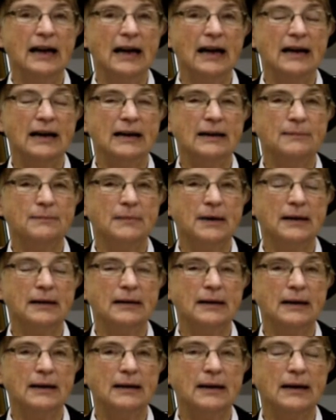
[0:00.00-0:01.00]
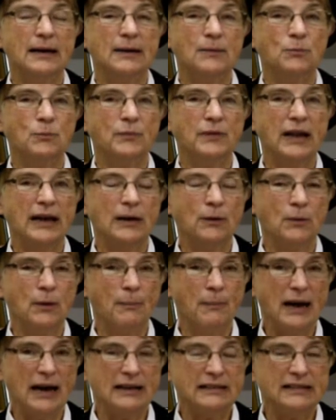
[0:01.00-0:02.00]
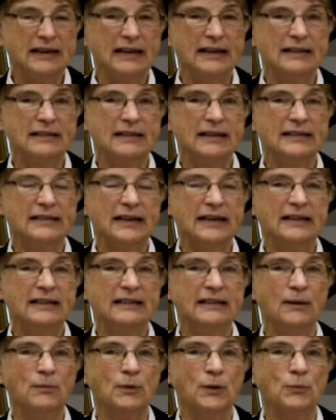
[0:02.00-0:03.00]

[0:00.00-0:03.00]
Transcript: Um, then I went back to England and he said,